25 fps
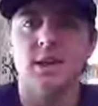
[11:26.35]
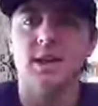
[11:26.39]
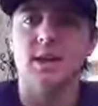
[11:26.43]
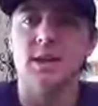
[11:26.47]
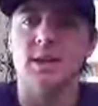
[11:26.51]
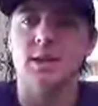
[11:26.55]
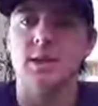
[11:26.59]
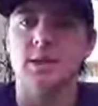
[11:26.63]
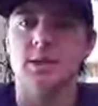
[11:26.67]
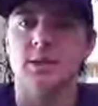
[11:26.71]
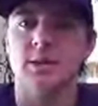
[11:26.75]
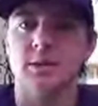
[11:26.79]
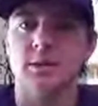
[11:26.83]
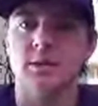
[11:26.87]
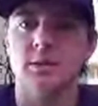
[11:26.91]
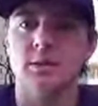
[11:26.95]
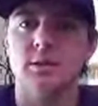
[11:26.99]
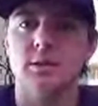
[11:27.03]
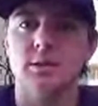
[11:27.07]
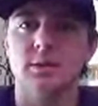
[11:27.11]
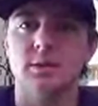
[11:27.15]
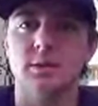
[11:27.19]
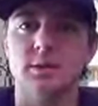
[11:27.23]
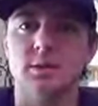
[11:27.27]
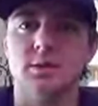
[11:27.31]
and
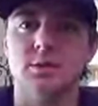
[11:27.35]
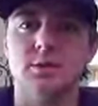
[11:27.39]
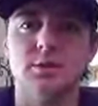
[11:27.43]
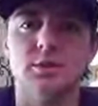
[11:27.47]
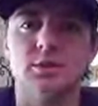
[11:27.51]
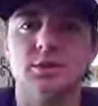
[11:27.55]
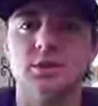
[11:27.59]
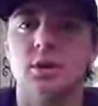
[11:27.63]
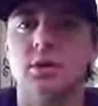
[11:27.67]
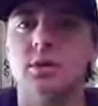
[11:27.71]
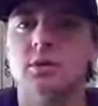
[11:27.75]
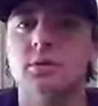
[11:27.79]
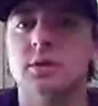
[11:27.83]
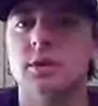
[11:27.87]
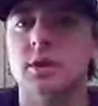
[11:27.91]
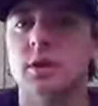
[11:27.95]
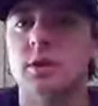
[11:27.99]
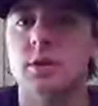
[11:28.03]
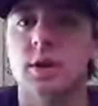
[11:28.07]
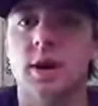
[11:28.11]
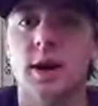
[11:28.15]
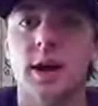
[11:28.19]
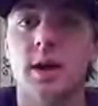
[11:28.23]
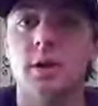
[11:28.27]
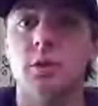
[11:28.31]
you just don't
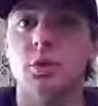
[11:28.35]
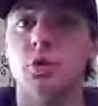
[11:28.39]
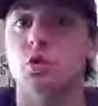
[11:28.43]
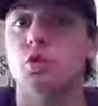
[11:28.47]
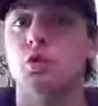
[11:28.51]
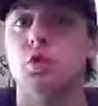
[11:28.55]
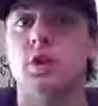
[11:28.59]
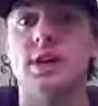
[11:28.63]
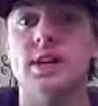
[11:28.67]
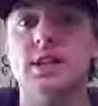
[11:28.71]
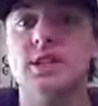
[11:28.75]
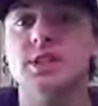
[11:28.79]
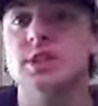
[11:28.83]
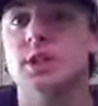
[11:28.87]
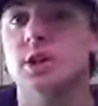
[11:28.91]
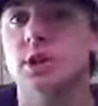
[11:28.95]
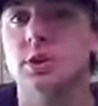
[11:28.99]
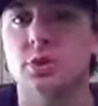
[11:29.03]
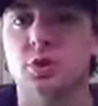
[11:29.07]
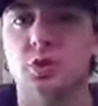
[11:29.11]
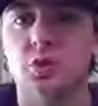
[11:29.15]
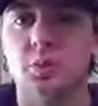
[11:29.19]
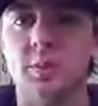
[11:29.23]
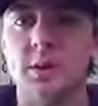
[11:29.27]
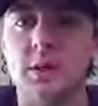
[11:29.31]
know how to race
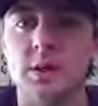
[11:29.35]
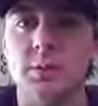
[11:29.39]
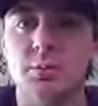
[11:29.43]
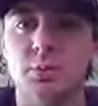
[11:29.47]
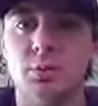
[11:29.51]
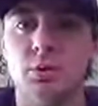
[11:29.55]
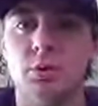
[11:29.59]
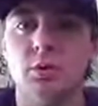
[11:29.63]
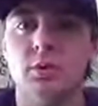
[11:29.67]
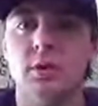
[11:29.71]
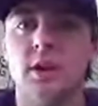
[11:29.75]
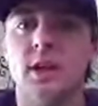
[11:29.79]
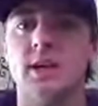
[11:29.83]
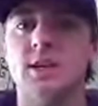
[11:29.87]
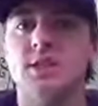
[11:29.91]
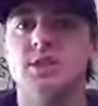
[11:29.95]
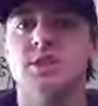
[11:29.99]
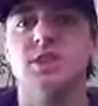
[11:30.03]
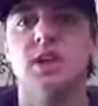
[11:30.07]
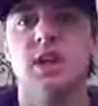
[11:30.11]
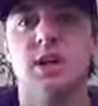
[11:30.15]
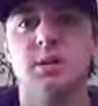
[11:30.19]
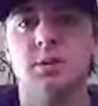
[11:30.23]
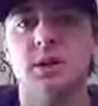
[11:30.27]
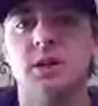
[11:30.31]
other people like
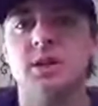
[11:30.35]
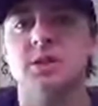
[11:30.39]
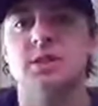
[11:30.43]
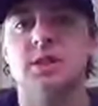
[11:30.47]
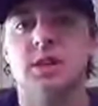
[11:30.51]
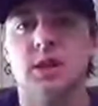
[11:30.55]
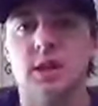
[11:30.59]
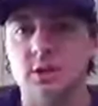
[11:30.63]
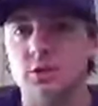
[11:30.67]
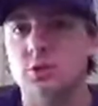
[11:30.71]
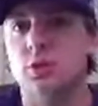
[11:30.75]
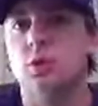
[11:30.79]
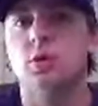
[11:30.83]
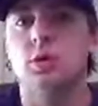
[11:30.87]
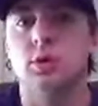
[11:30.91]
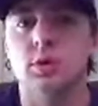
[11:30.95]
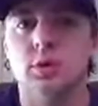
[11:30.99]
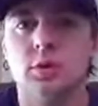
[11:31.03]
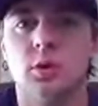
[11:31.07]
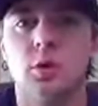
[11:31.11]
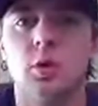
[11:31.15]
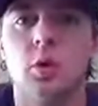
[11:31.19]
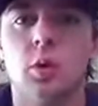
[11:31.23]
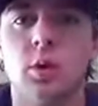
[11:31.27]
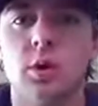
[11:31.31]
side by side, door
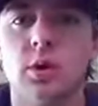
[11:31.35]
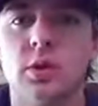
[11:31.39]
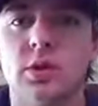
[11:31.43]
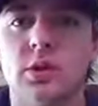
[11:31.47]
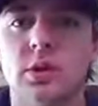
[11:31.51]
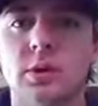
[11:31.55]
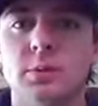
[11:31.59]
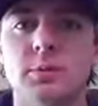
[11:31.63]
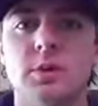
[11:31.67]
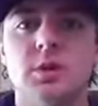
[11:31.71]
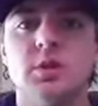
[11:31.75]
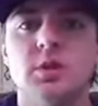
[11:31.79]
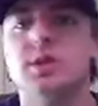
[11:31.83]
to door with them.